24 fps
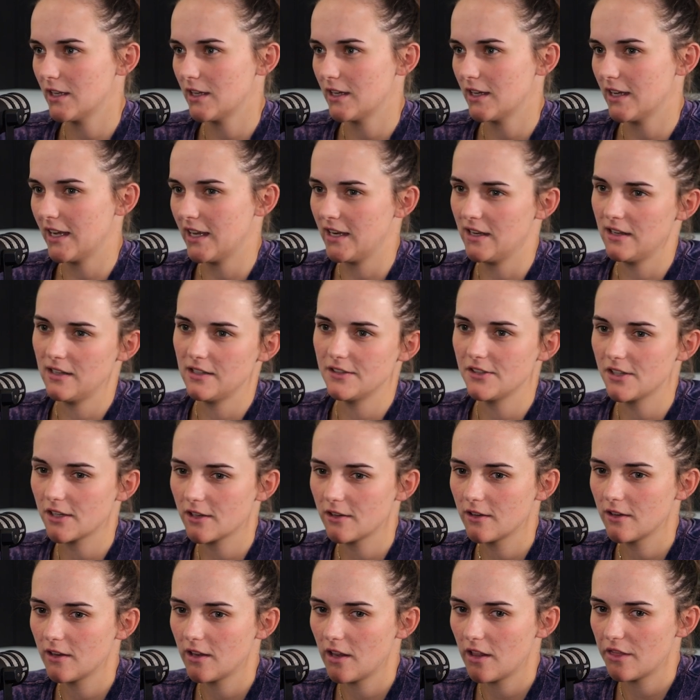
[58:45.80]
and
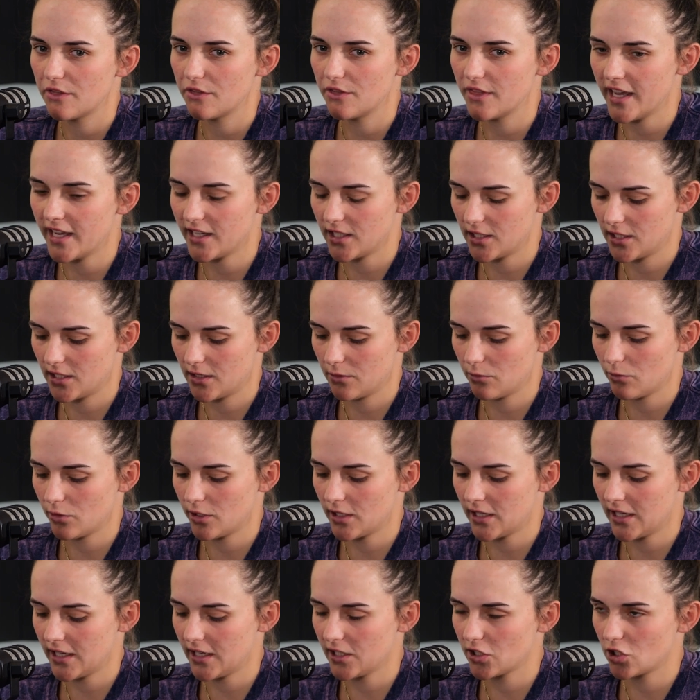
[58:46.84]
that's what
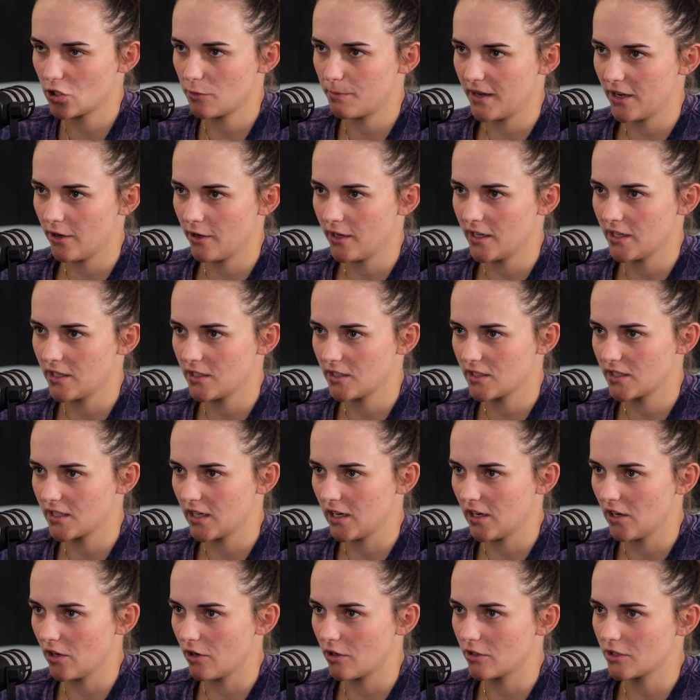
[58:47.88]
I experienced a
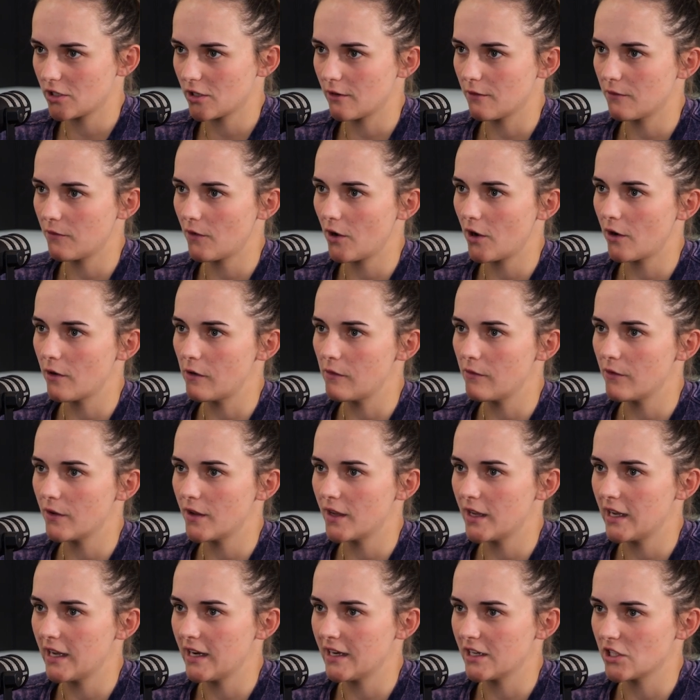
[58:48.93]
lot of
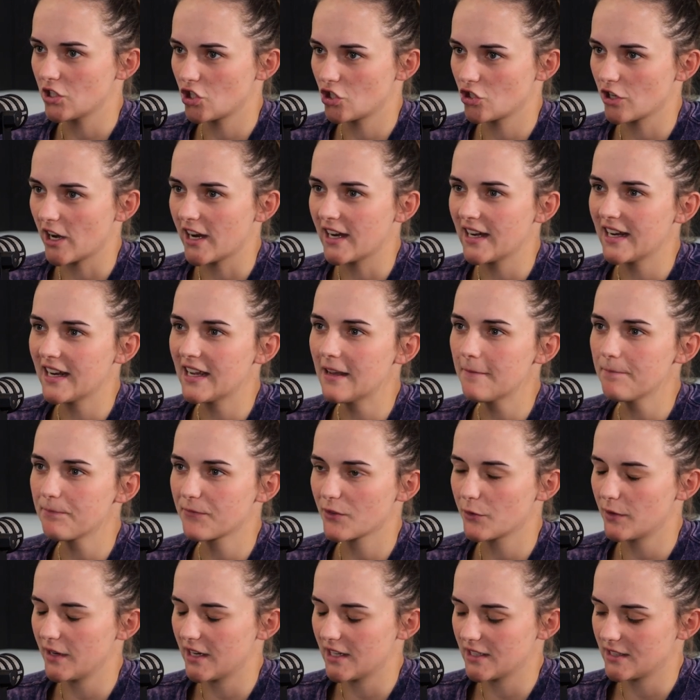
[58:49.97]
over in Australia
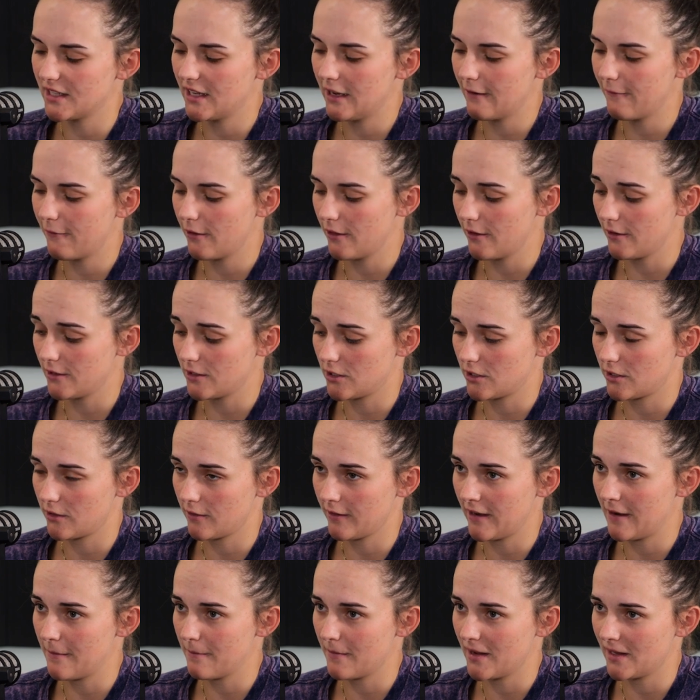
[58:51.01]
when I was there for those
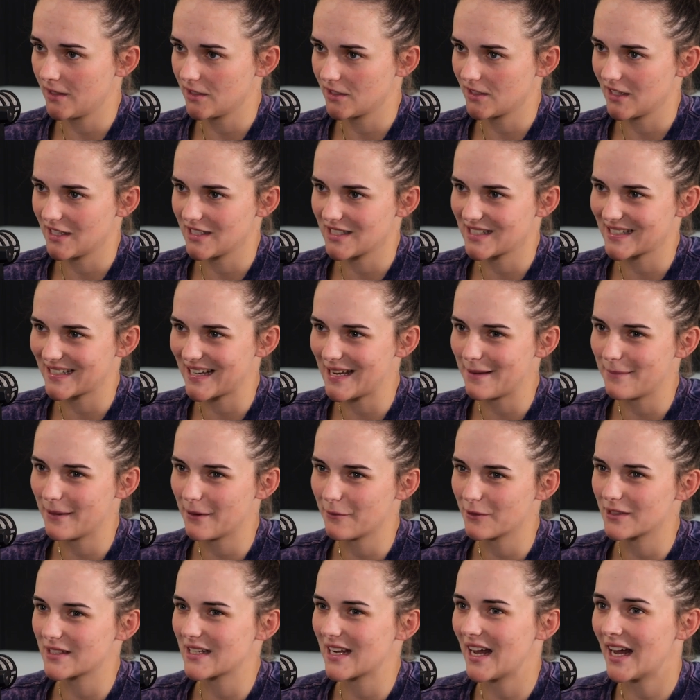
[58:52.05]
3 months. Like, sleeping
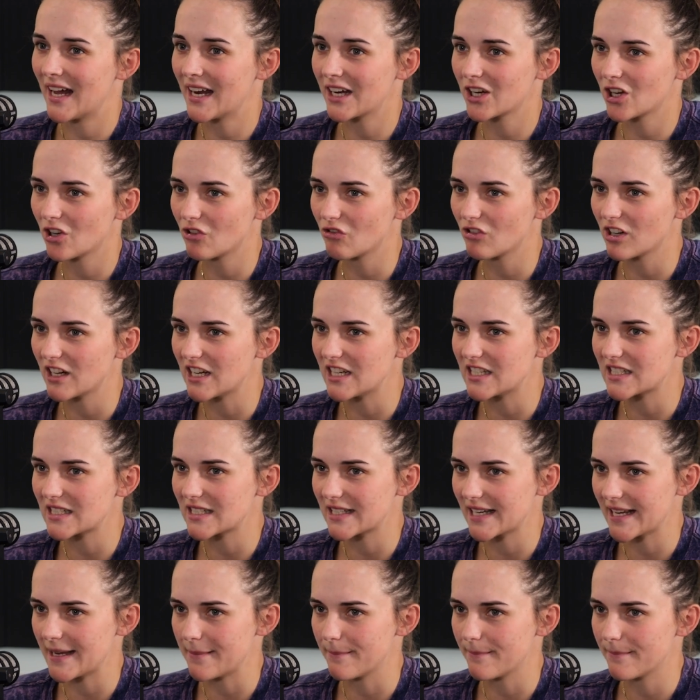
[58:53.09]
was hard, couldn't really
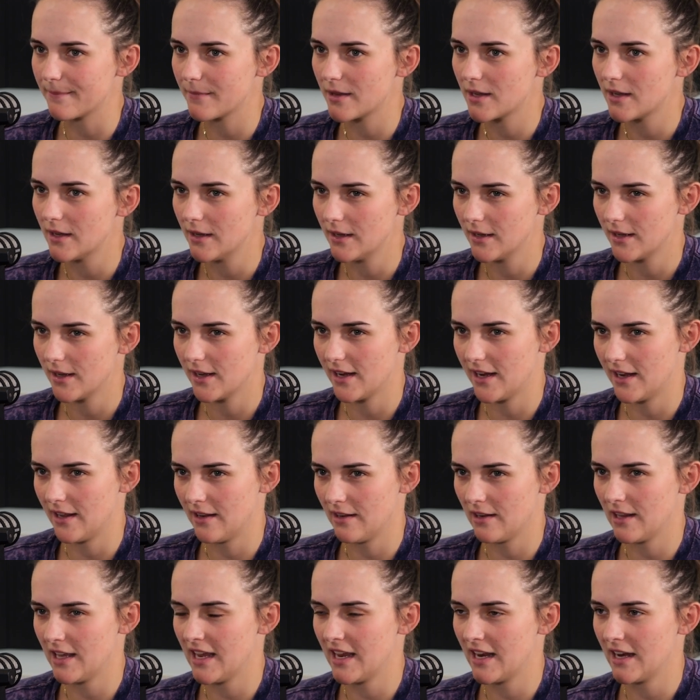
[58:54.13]
sleep.
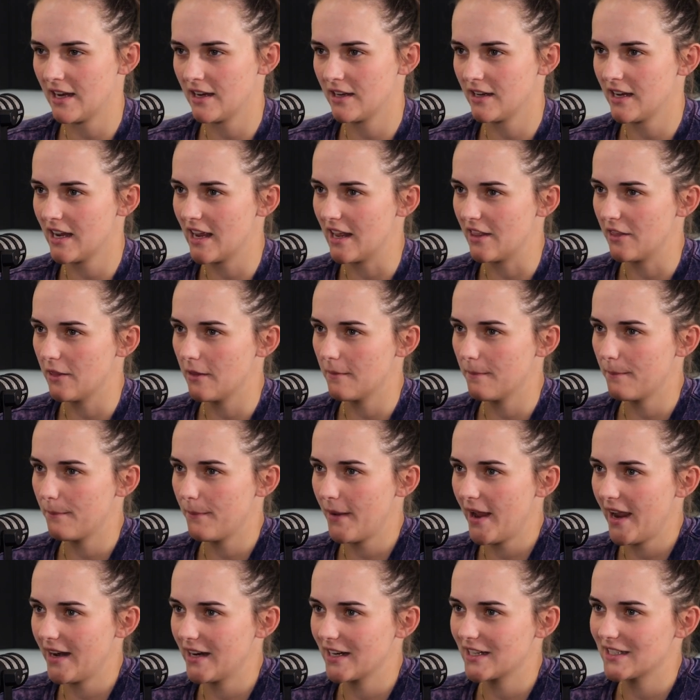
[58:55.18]
And then, the
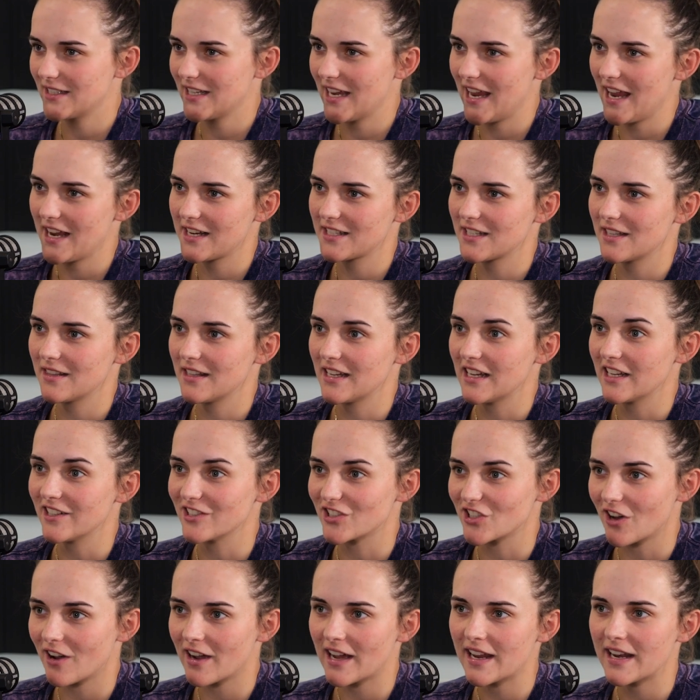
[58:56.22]
panic attacks and the
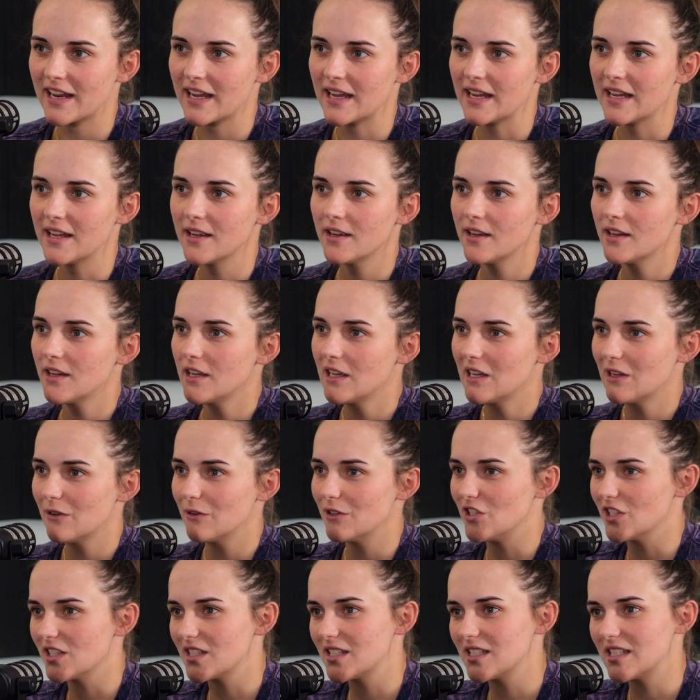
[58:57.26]
anxiety
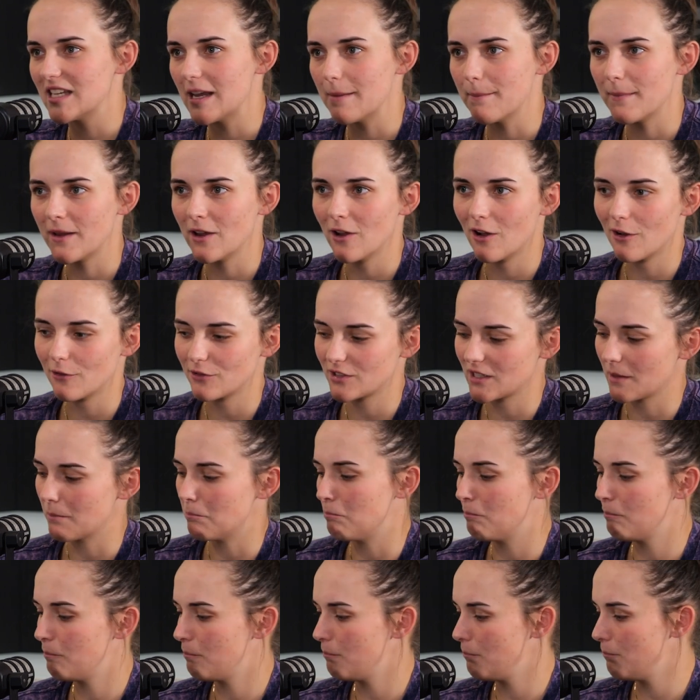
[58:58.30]
would just set me off.
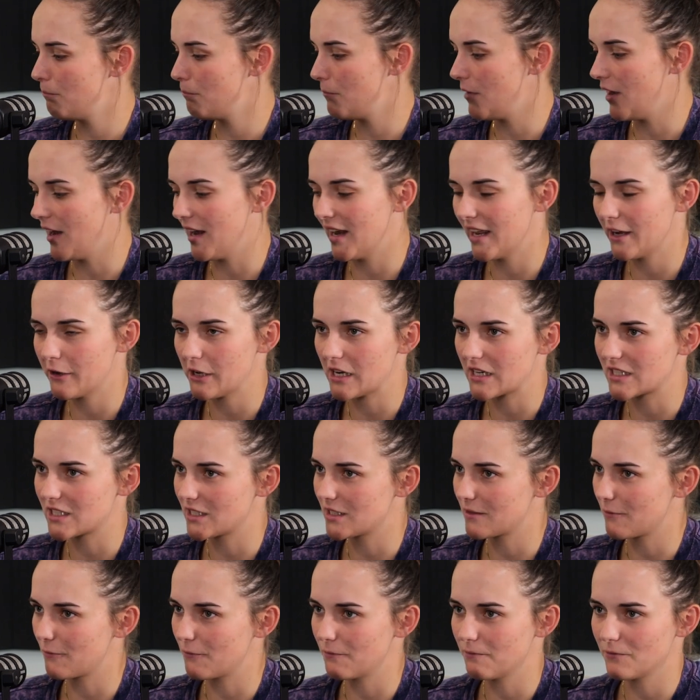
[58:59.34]
Some
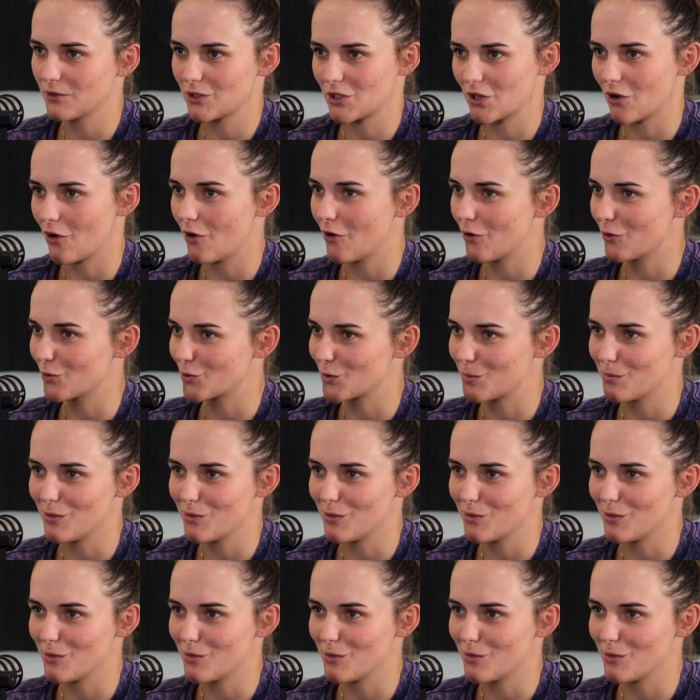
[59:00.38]
lyrics, songs,